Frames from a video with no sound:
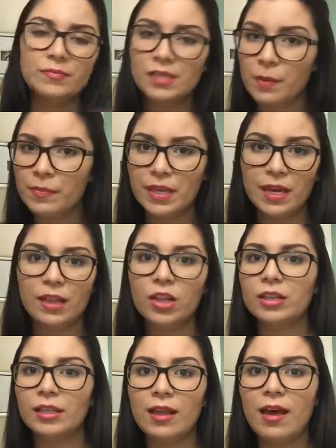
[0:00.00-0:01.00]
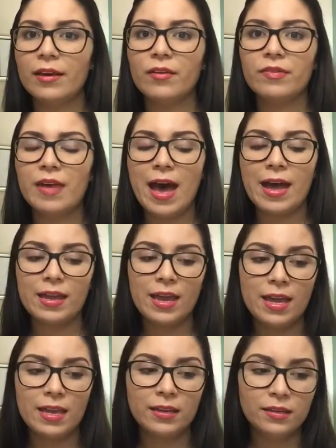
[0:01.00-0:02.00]
something along the line of that.
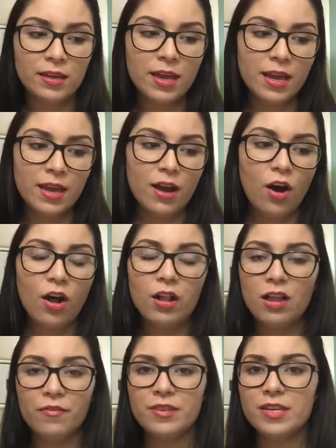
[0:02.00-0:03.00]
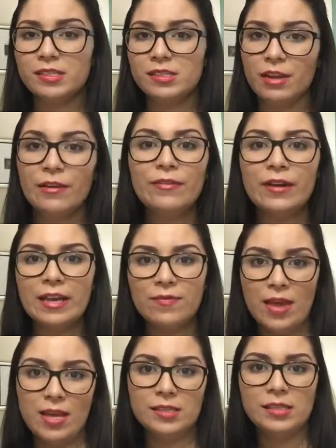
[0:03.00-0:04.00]
And all of these different
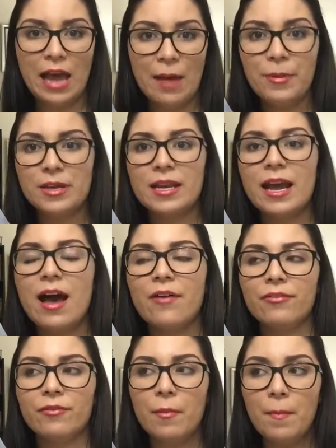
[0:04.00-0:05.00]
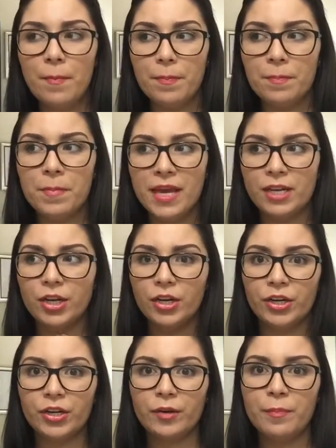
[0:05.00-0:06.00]
events happening have made
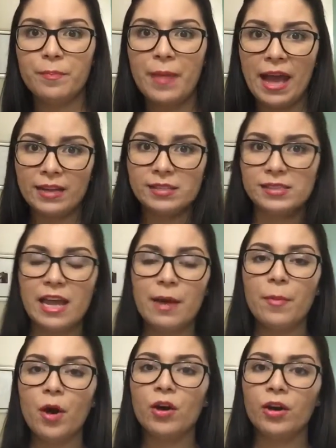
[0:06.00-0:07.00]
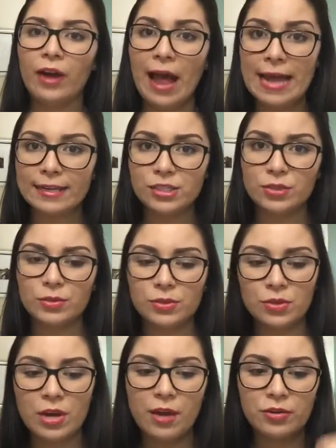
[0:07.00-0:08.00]
her backstep on her attitude.
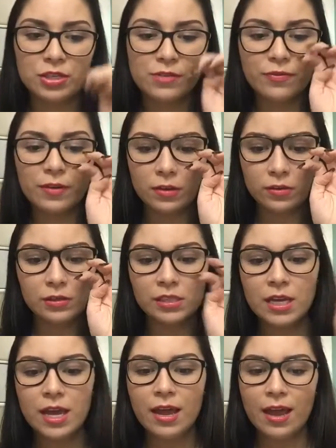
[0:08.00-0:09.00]
So now she feels